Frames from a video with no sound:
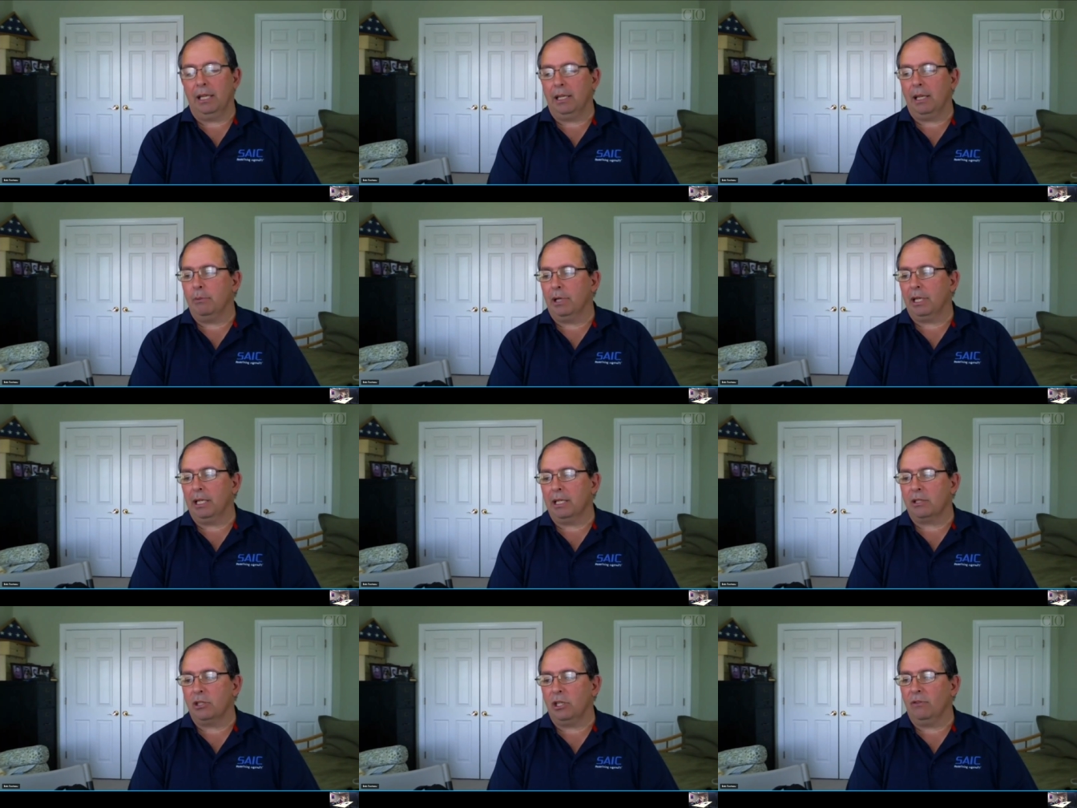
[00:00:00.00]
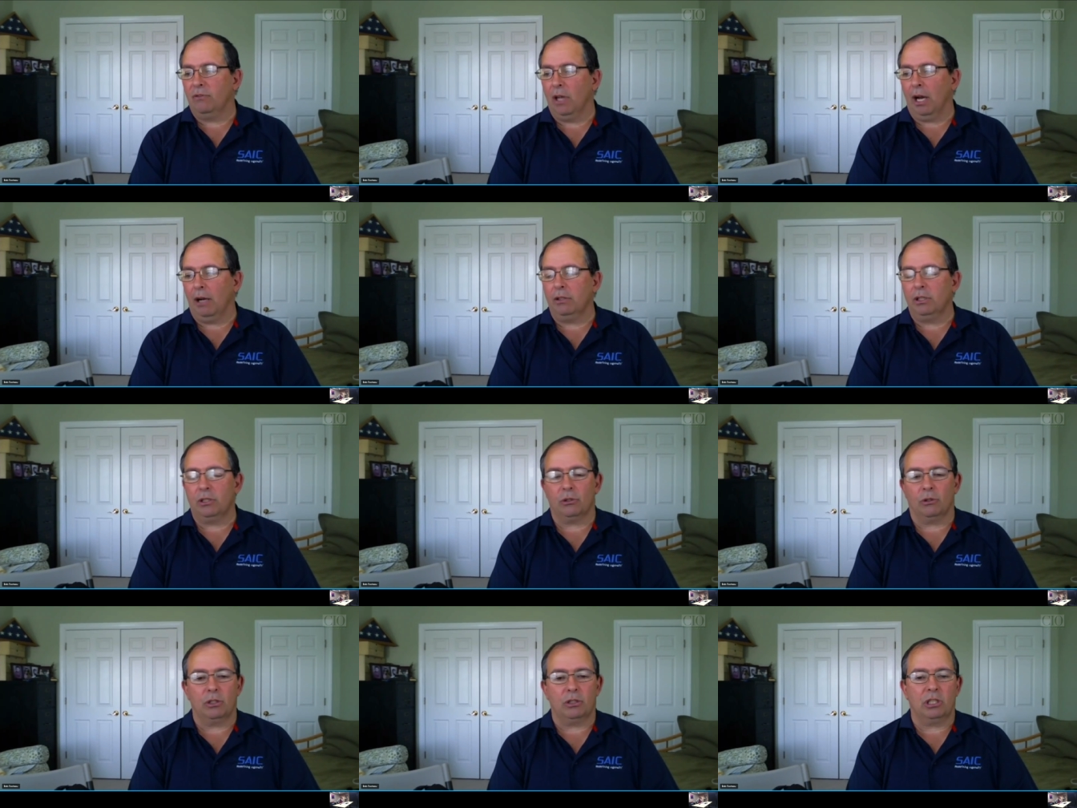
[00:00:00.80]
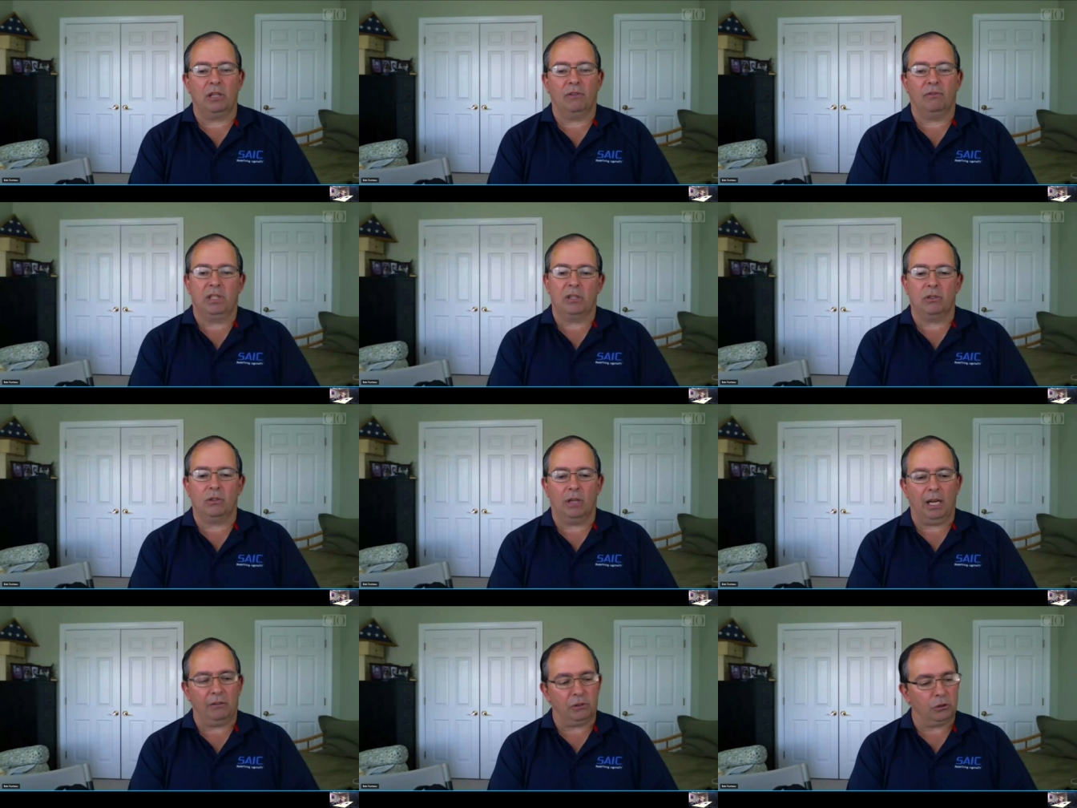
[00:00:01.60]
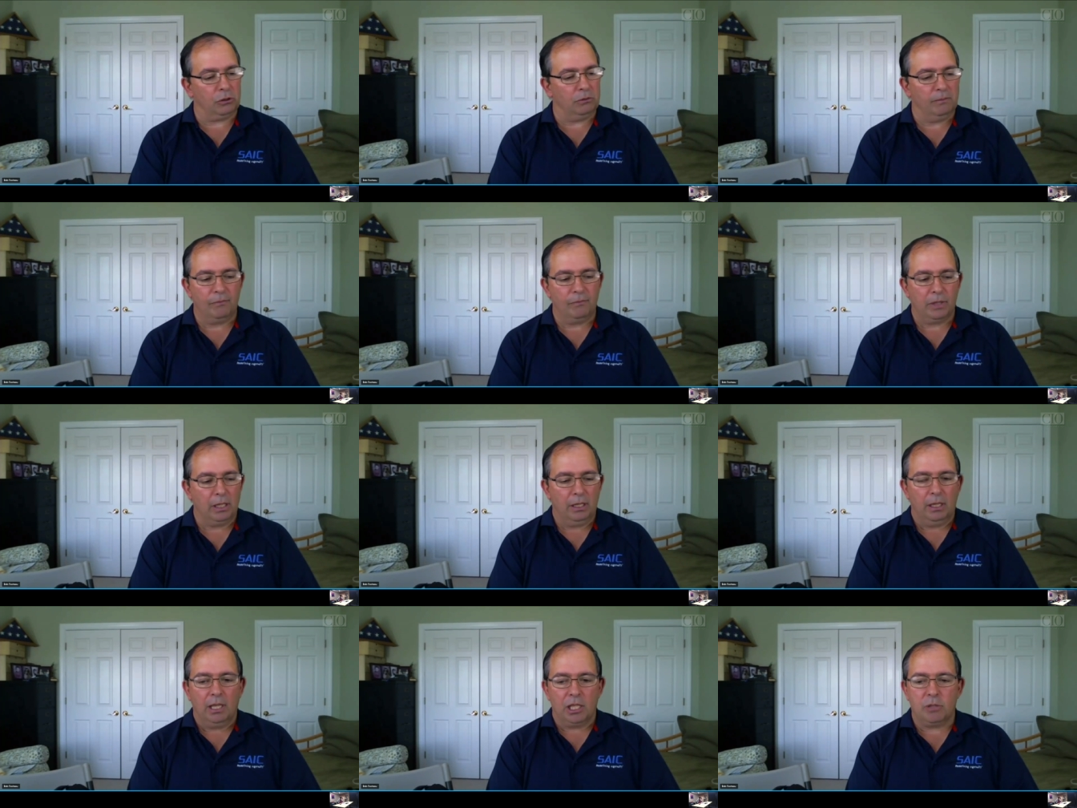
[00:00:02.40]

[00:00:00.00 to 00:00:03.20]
and they bring in the chief knowledge or chief digital officer mm-hmm.